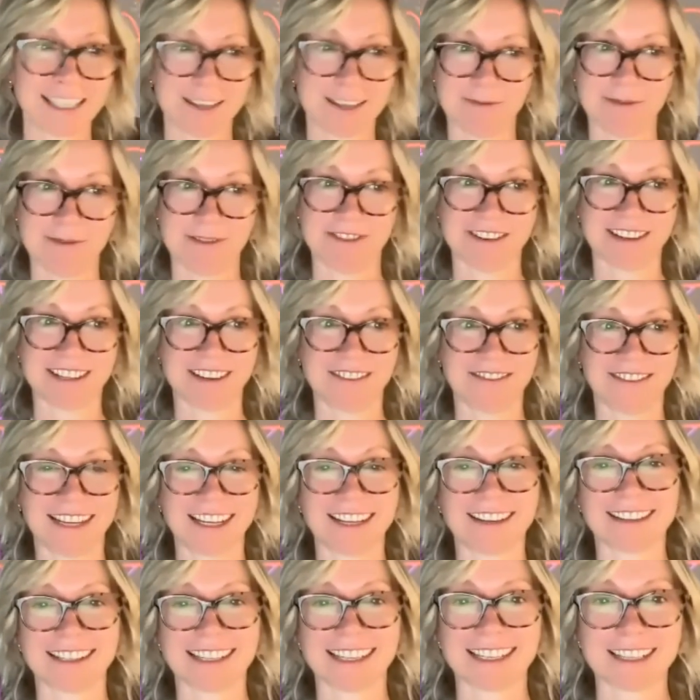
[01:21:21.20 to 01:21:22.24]
support of
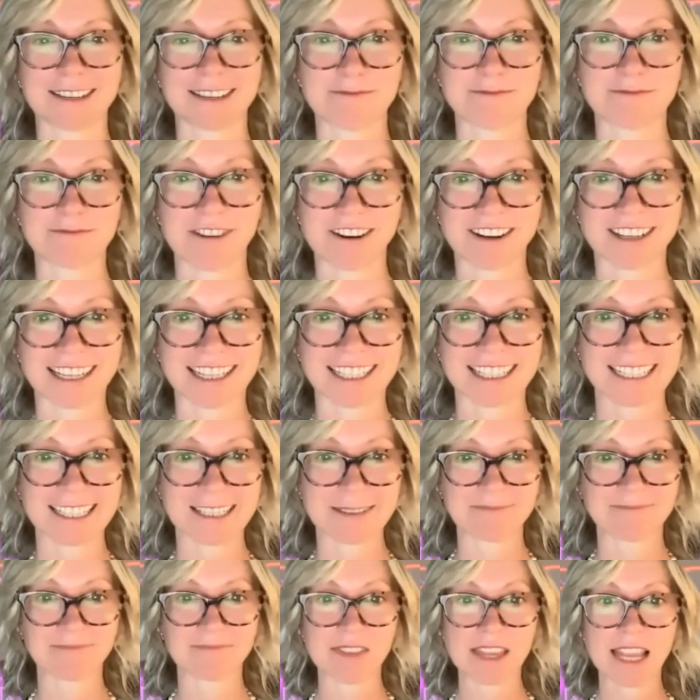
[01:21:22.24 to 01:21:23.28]
ecosystem
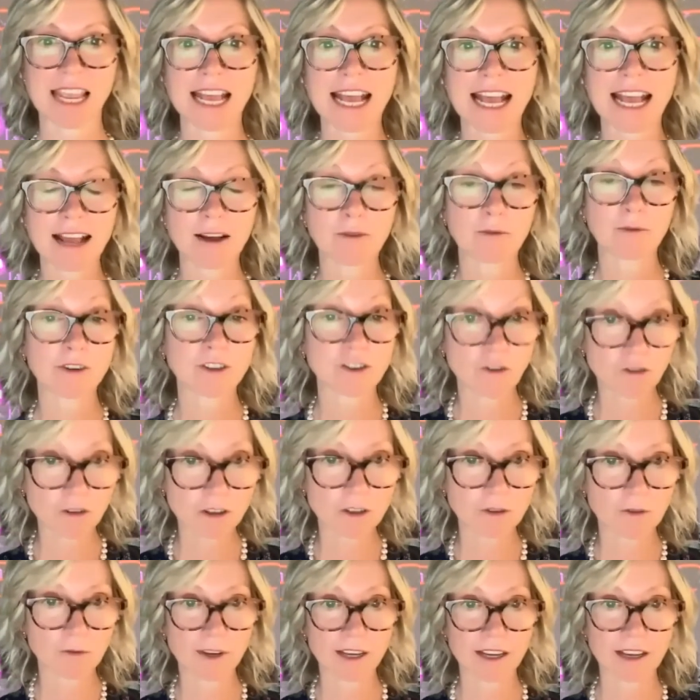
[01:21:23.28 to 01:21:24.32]
products. Uh, we
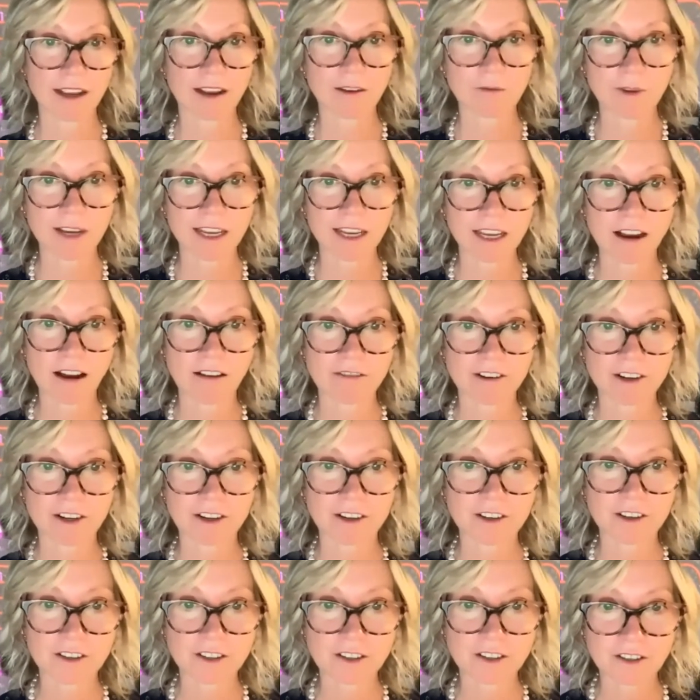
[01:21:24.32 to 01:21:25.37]
talked we we
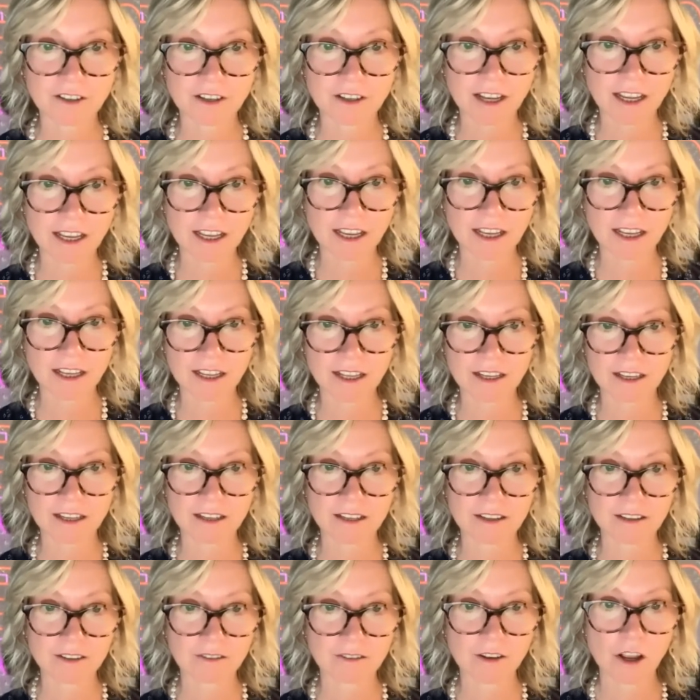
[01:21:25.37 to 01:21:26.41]
covered uh,
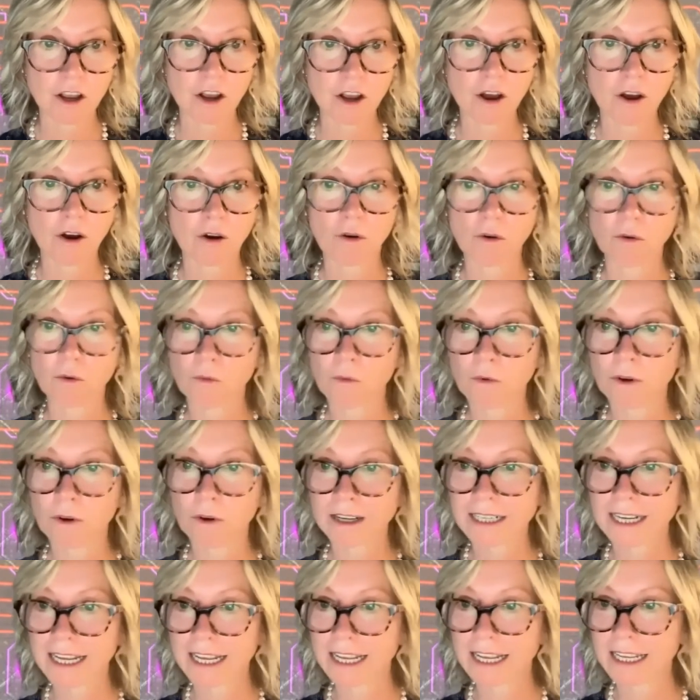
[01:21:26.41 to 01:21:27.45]

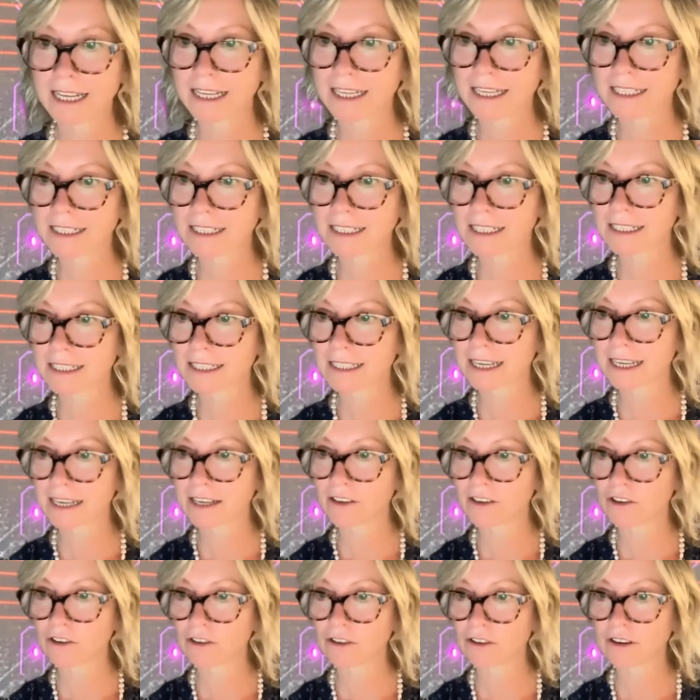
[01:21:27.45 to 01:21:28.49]
what is
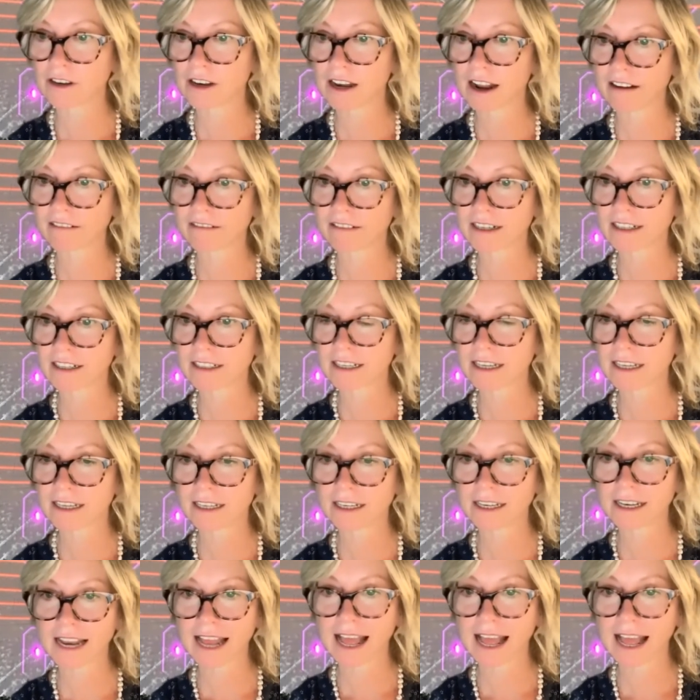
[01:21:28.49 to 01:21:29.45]
Singularity